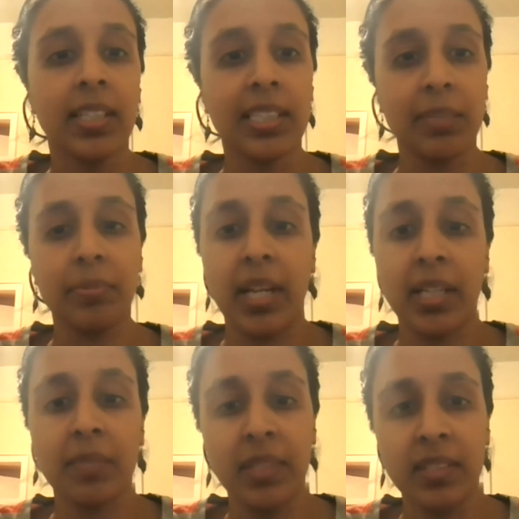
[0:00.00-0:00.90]

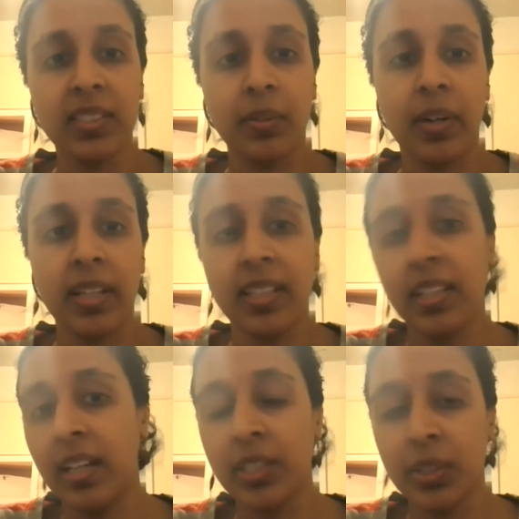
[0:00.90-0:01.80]
diplomatic means. So I think
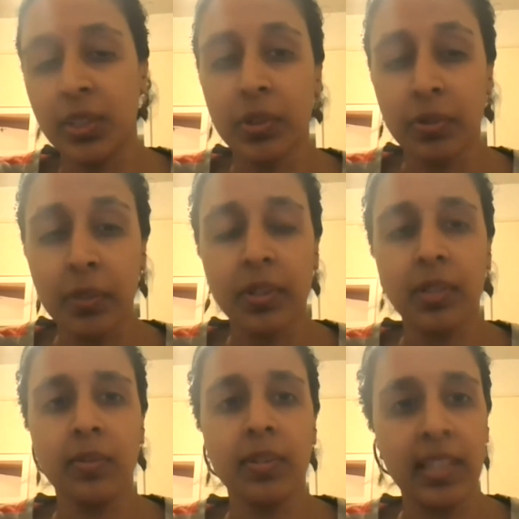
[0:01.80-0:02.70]
I, I do agree with
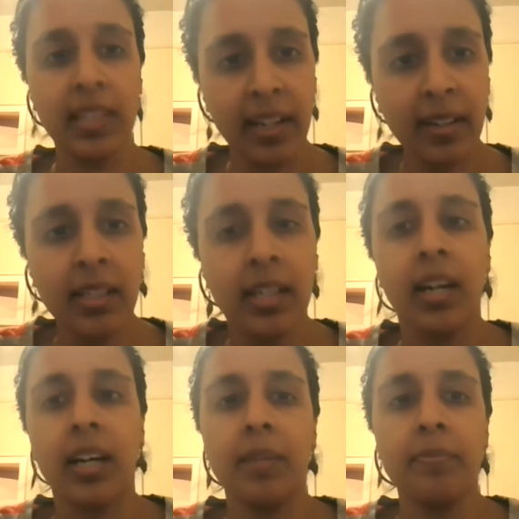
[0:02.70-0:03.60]
you there.
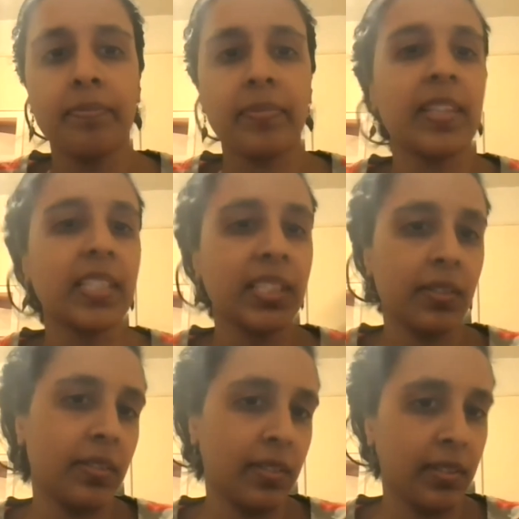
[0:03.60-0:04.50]
Um, this
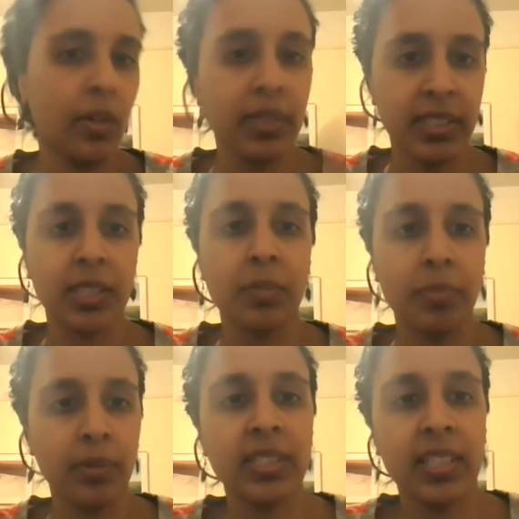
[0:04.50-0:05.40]
holistic
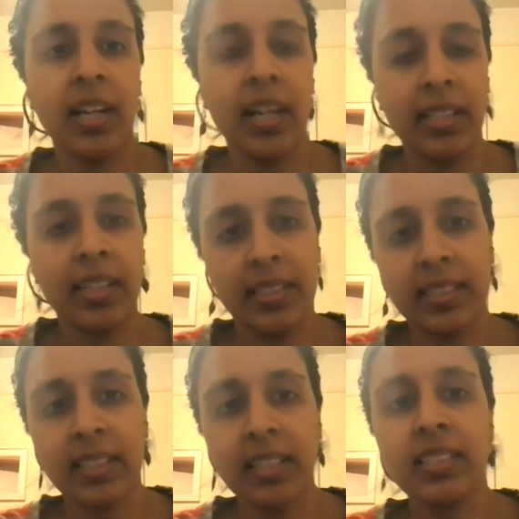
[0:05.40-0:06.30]
approach that I, I,
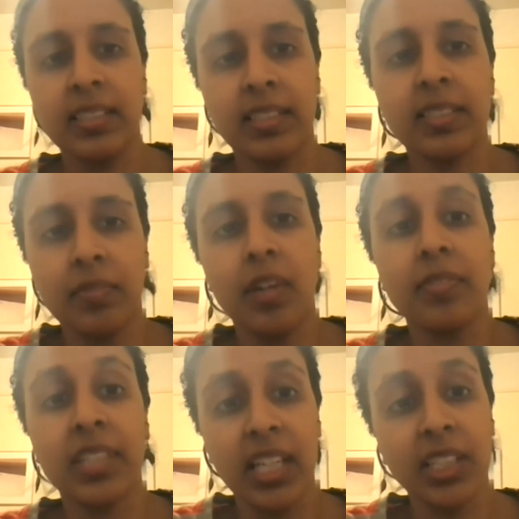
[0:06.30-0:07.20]
discussed. It does involve
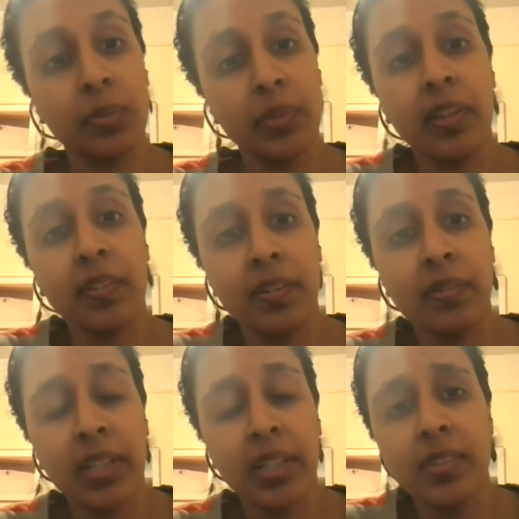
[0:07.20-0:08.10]
engaging with other
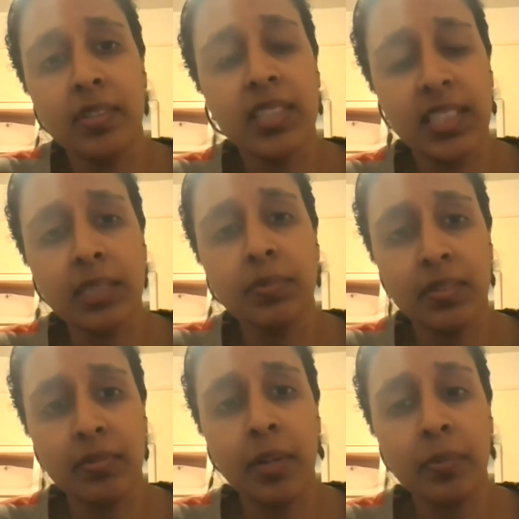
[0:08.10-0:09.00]
relevant systems
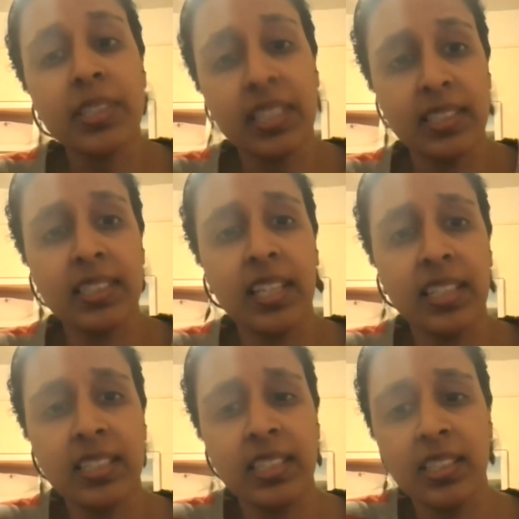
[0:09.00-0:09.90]
and frameworks such as the
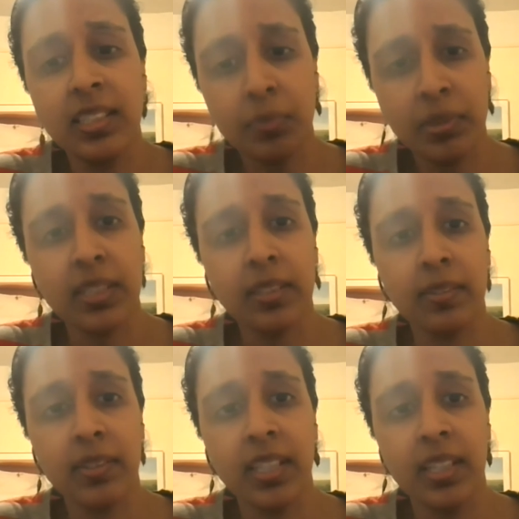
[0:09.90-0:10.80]
SDGs,
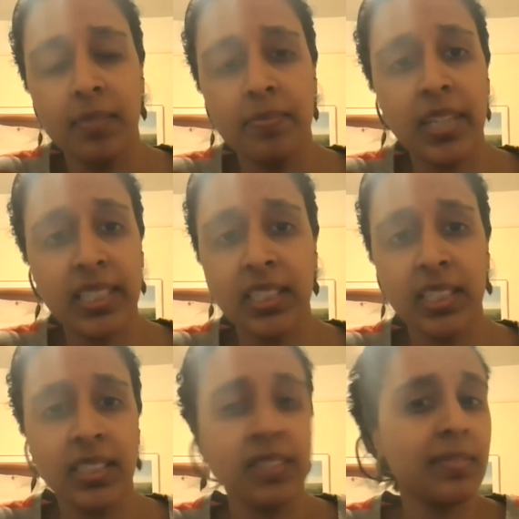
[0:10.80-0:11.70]
particularly um,
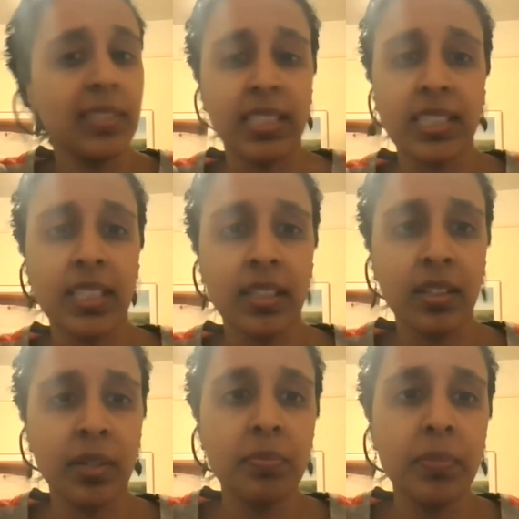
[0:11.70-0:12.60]
SDG 16
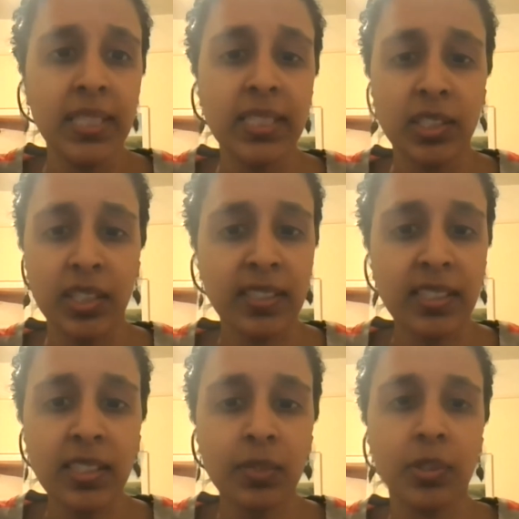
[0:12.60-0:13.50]
on peace and
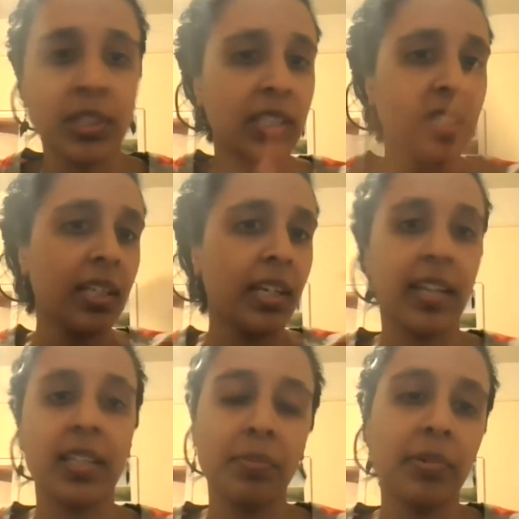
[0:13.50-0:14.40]
justice, which
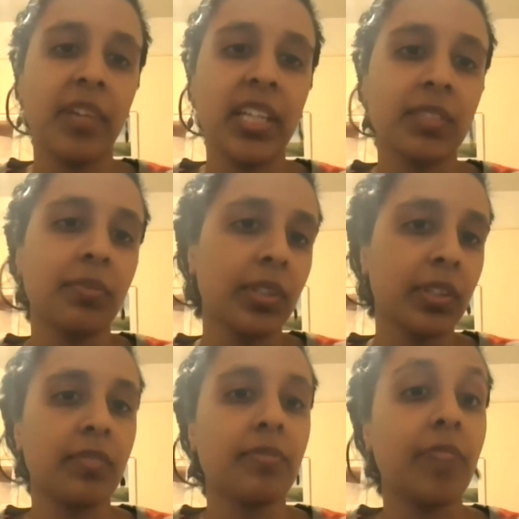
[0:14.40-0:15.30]
I think provides a really
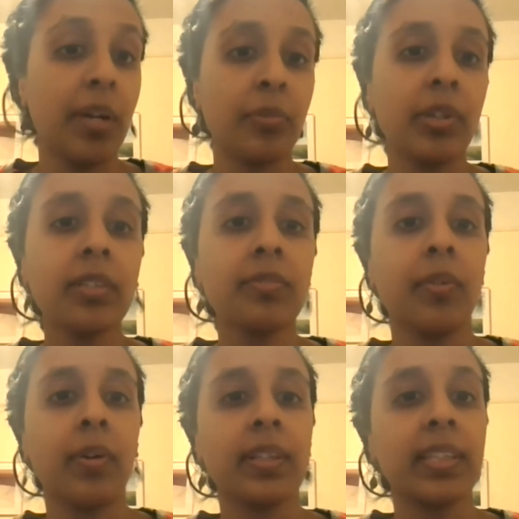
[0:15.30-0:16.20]
good framework
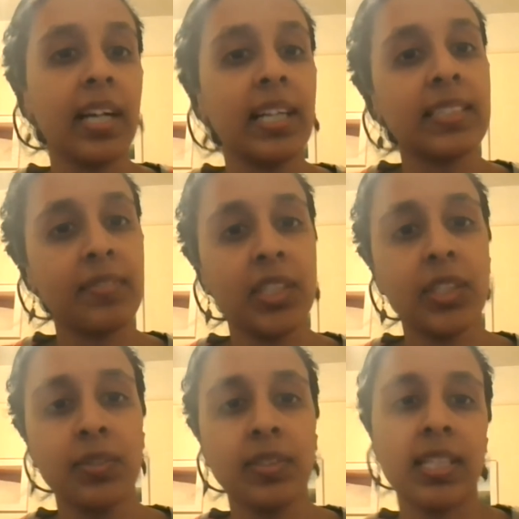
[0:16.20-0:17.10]
for the kinds of
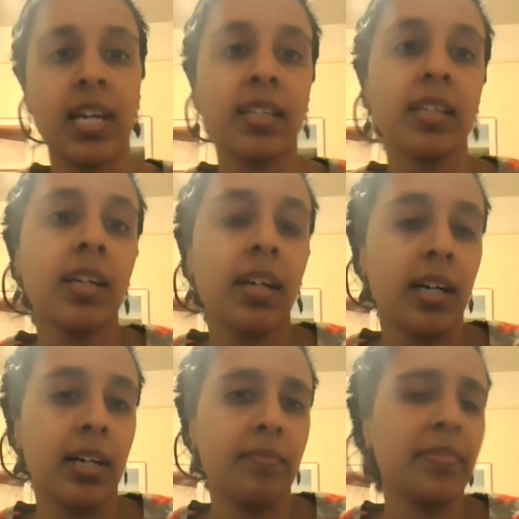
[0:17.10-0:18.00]
issues that,
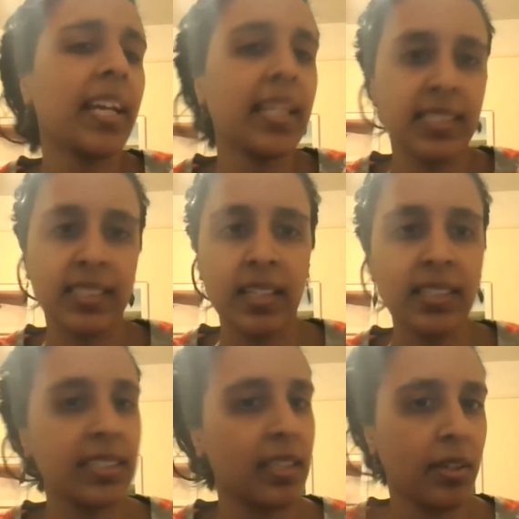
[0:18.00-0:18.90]
um, that I
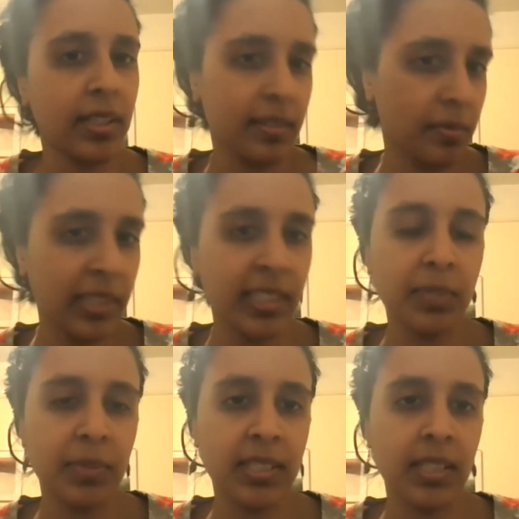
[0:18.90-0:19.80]
discussed that are at
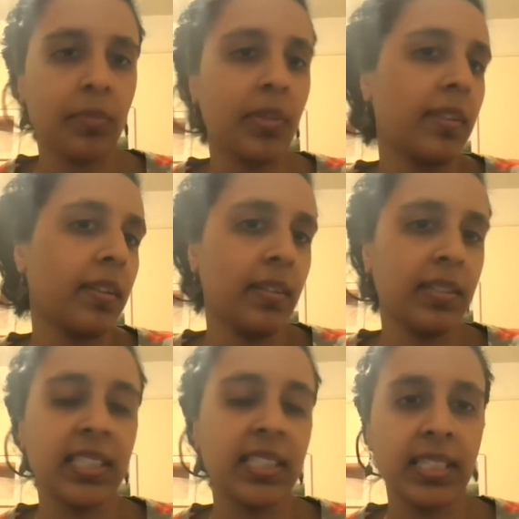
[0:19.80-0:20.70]
least being done with the
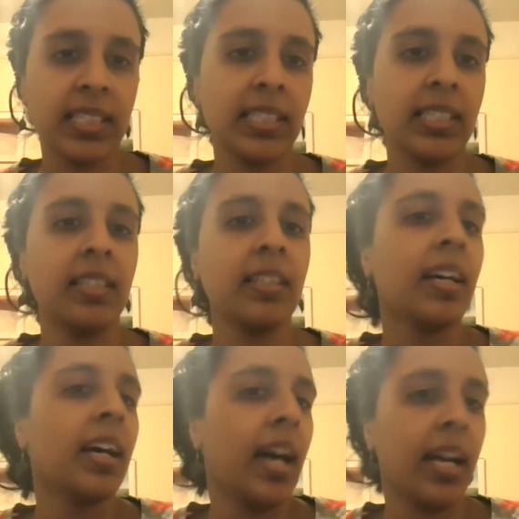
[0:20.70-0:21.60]
CICC
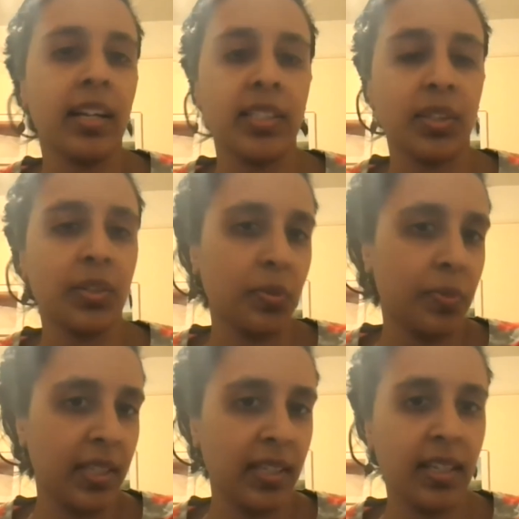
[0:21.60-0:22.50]
and
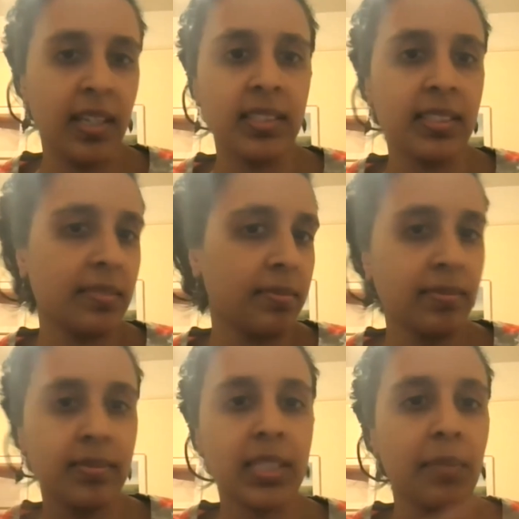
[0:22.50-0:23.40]
ICRTP and
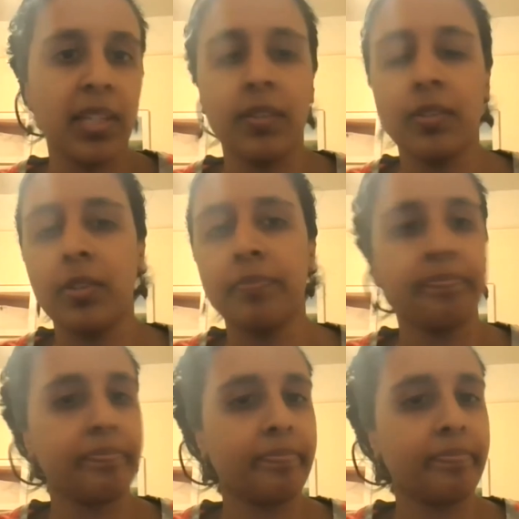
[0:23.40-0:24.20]
some of the other,